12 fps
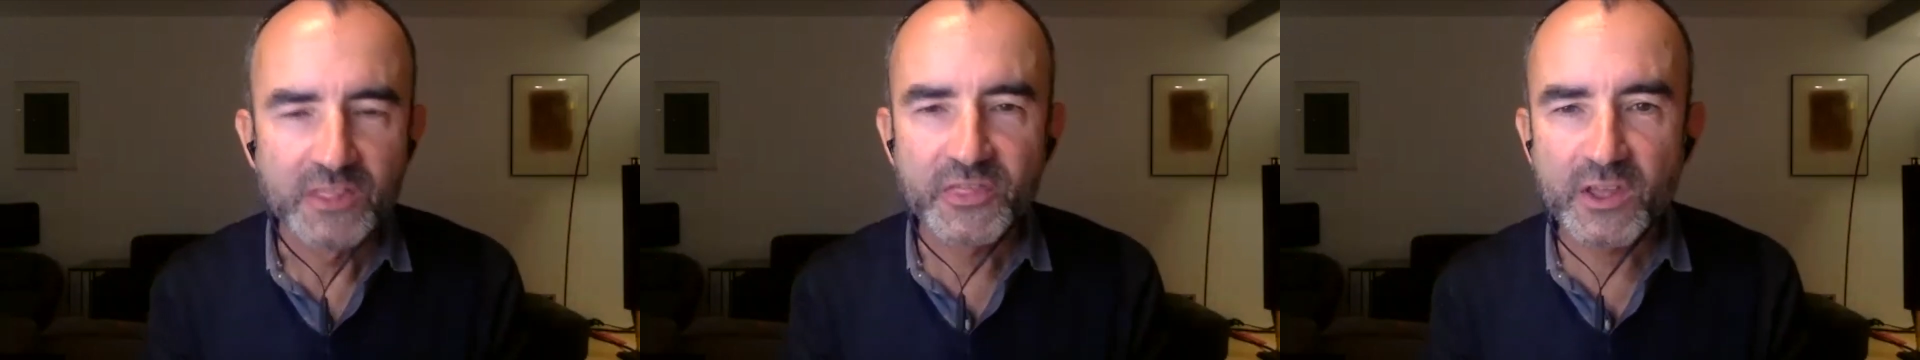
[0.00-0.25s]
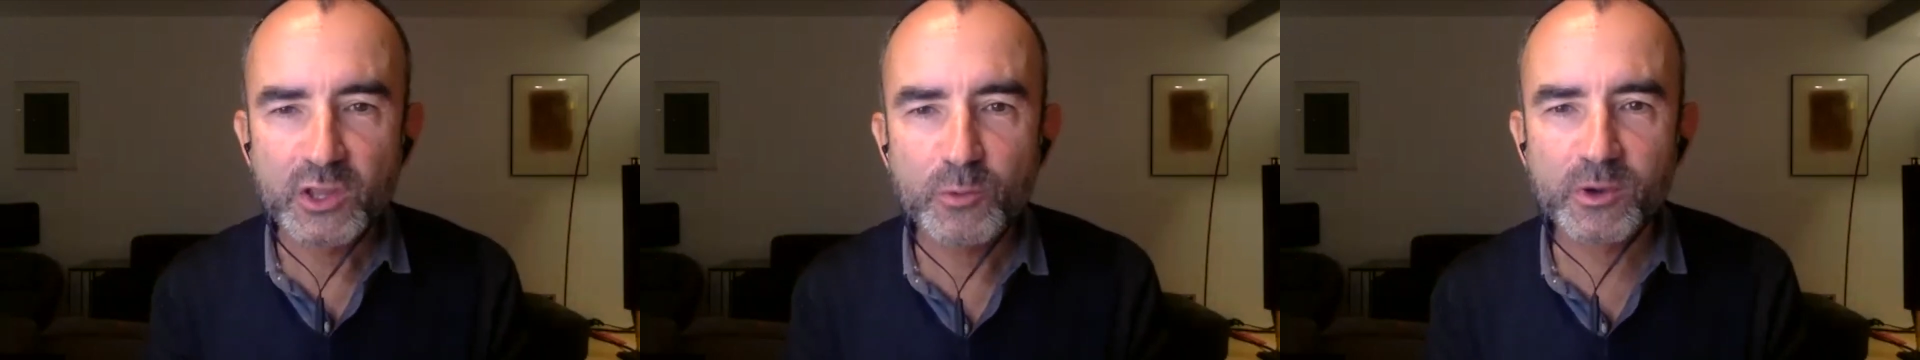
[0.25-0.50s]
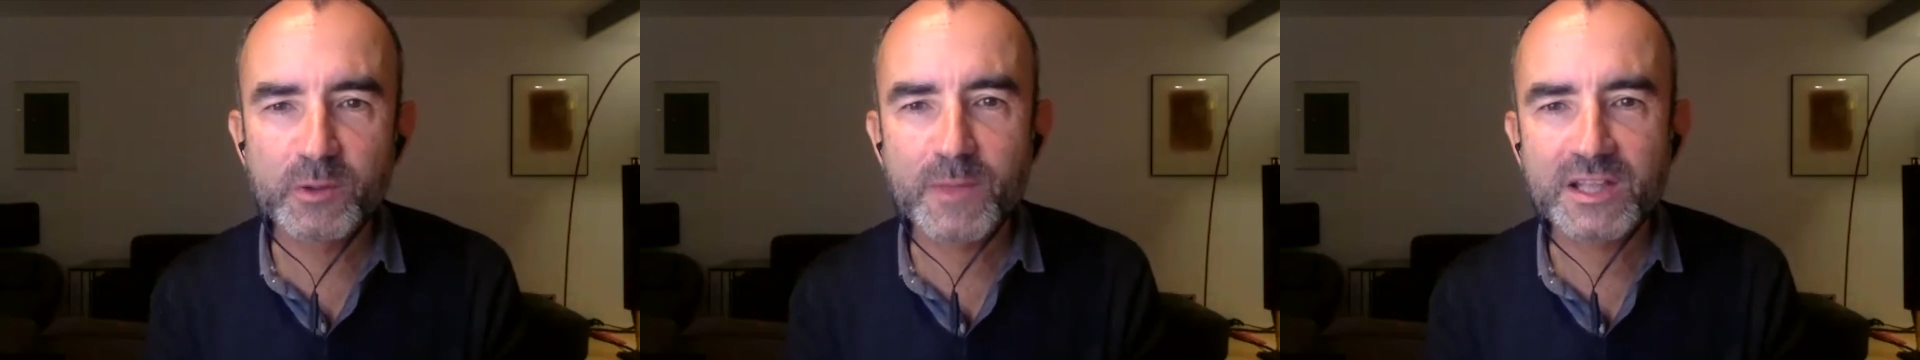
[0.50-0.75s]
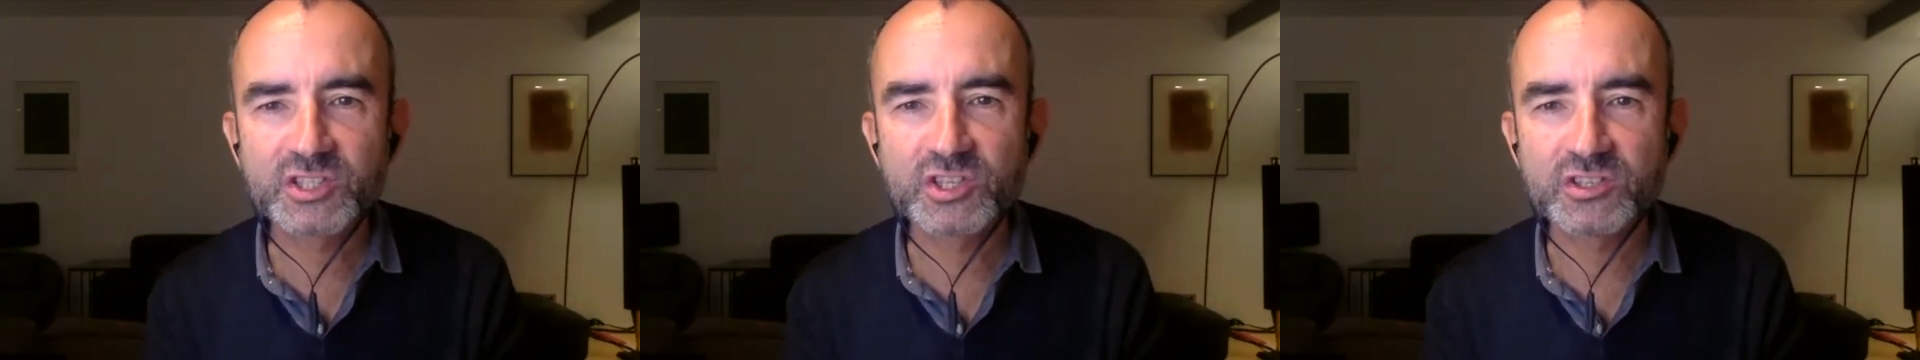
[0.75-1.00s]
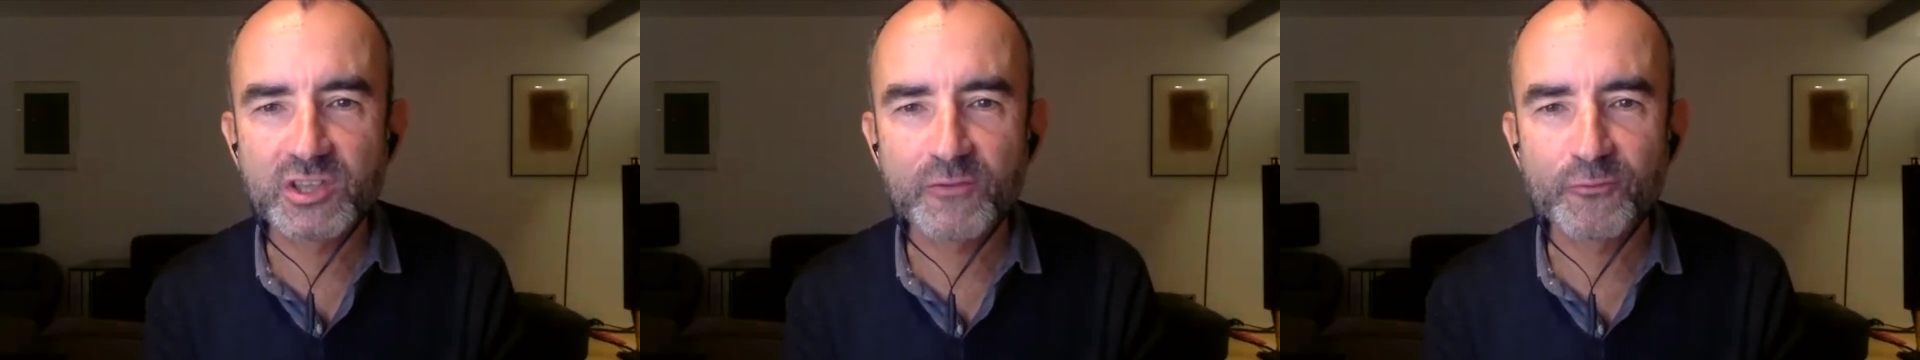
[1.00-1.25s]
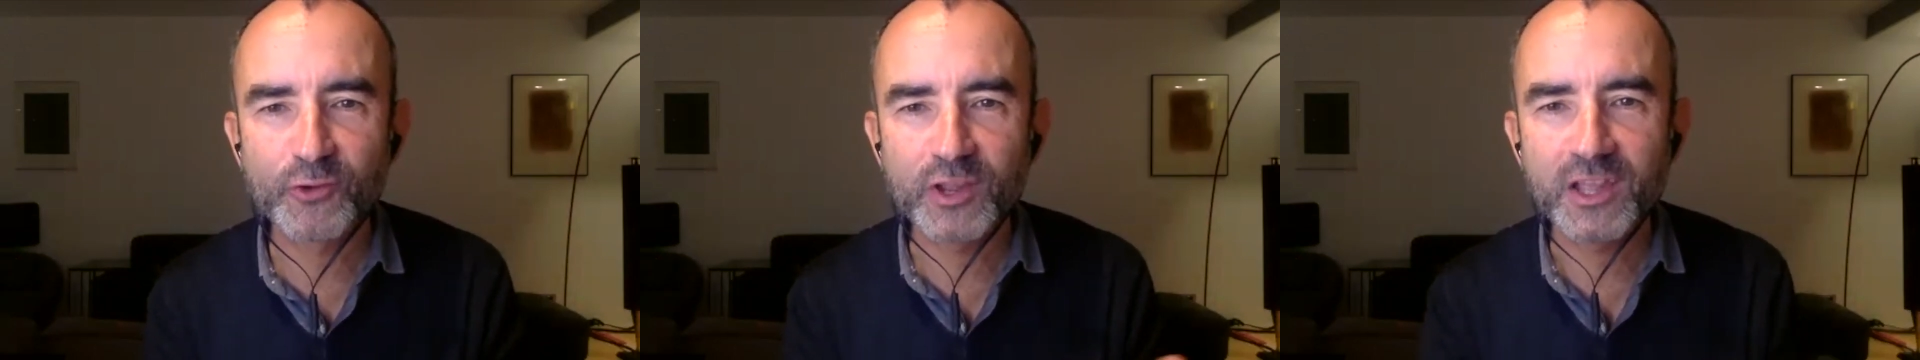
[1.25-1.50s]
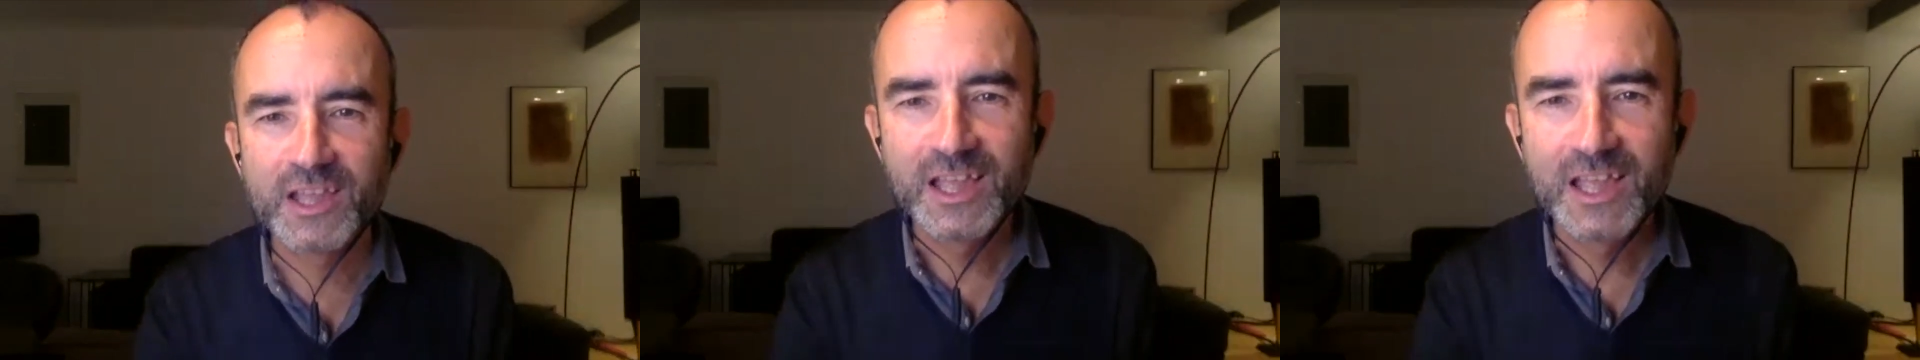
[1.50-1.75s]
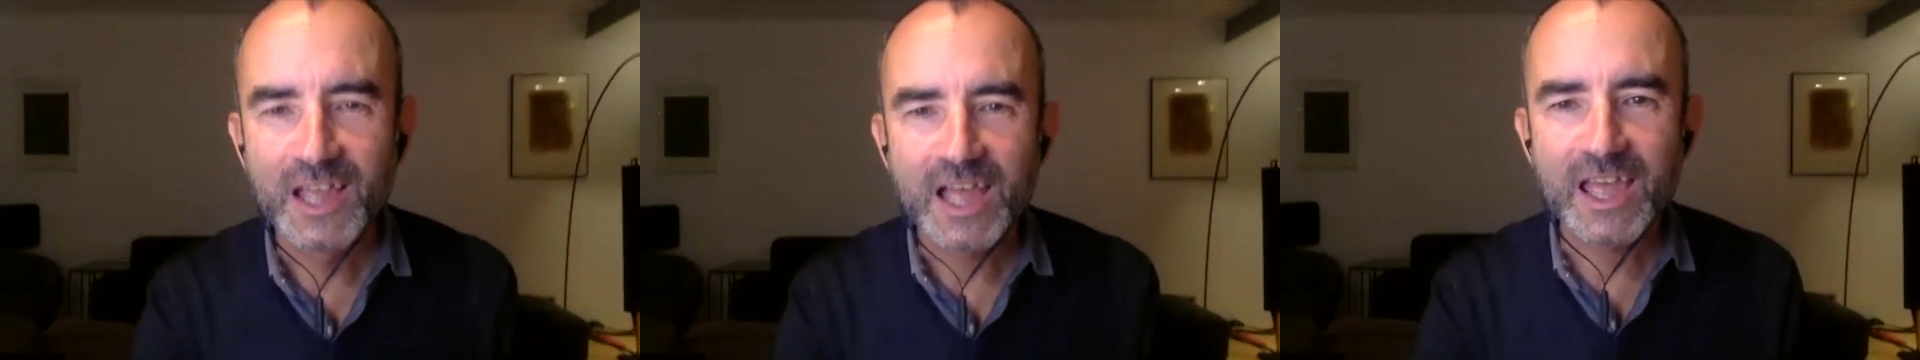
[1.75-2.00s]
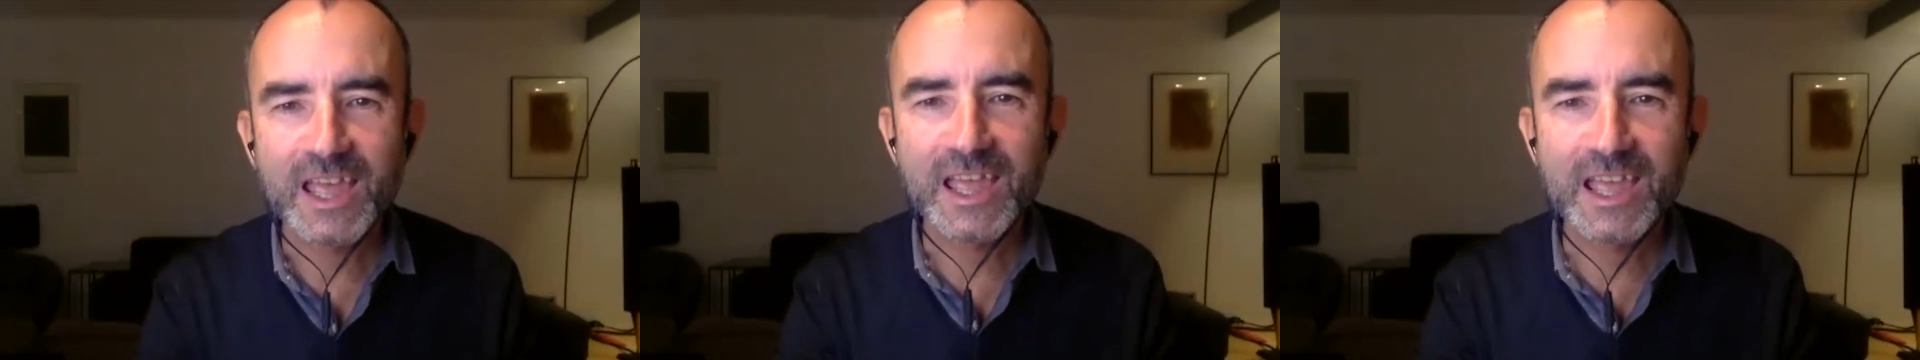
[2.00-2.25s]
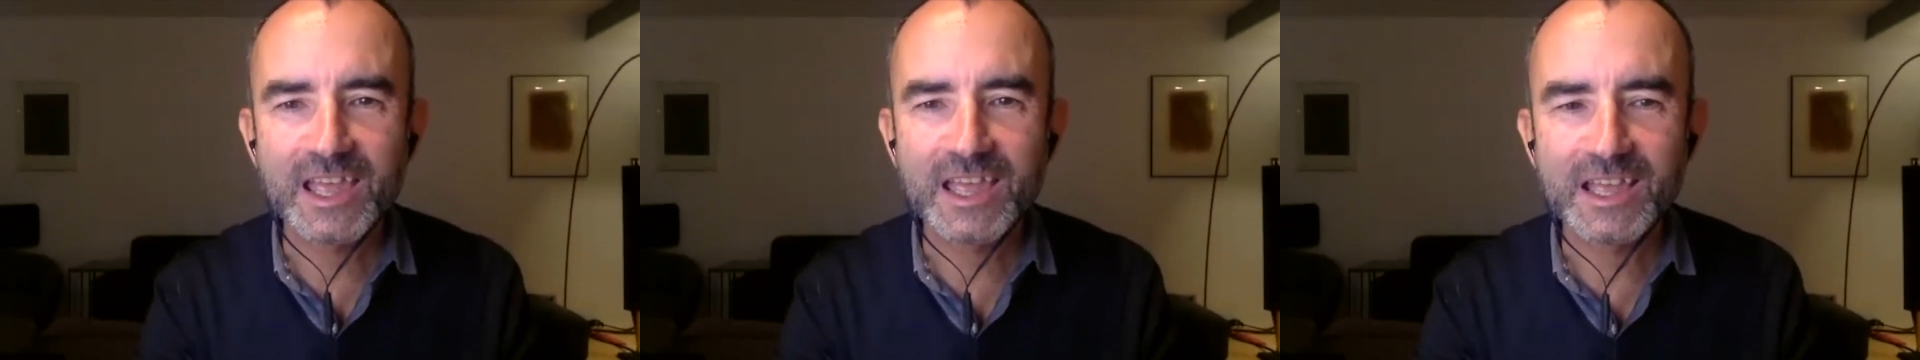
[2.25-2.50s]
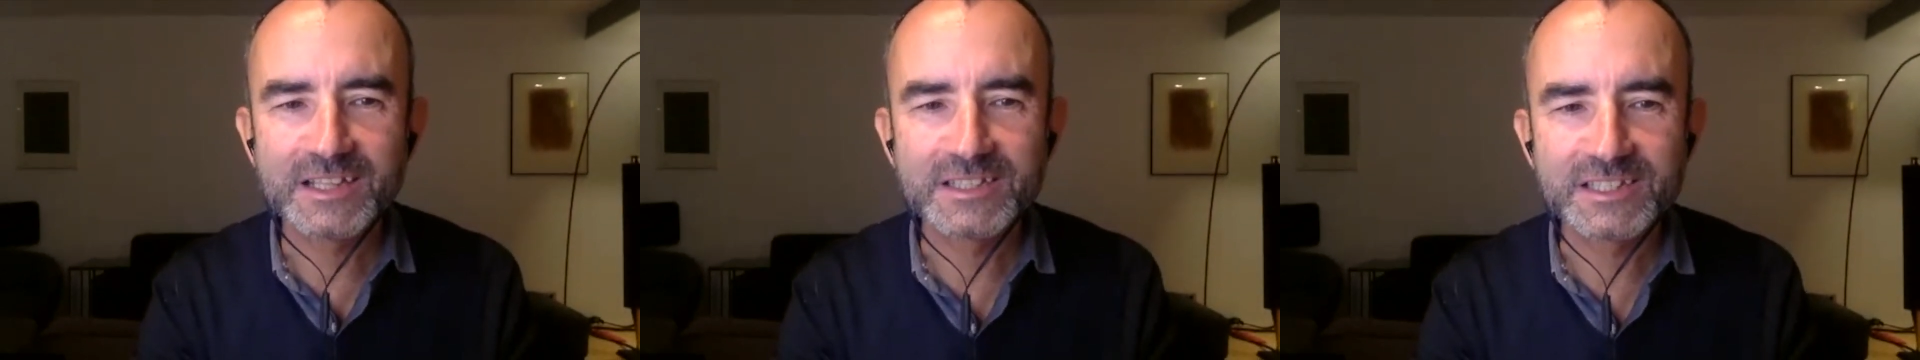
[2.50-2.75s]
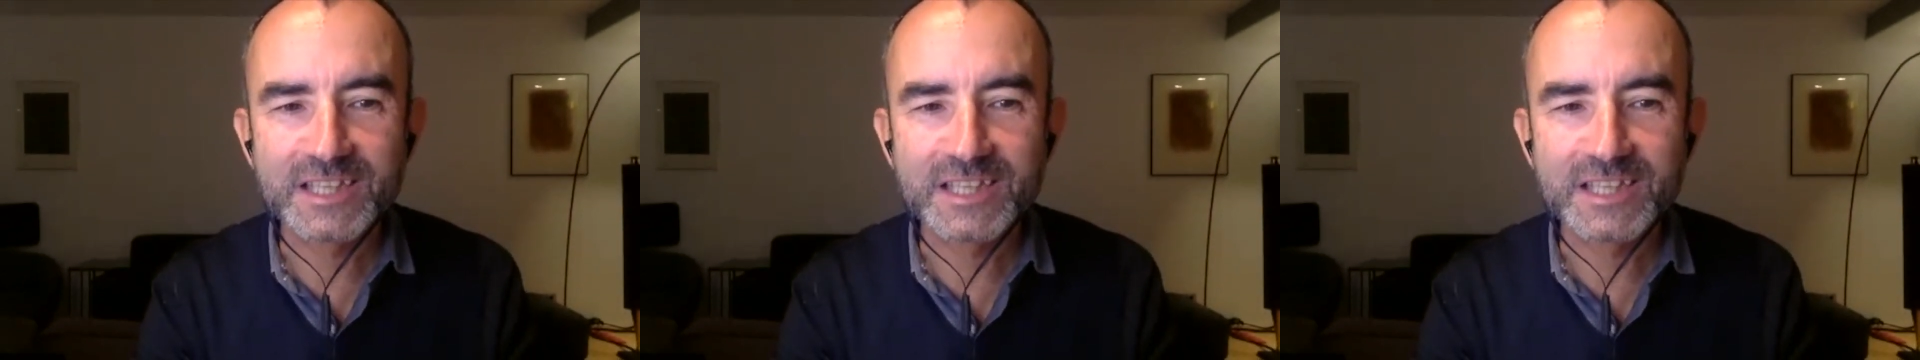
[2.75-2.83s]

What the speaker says: Thank you very much, Jeffrey, and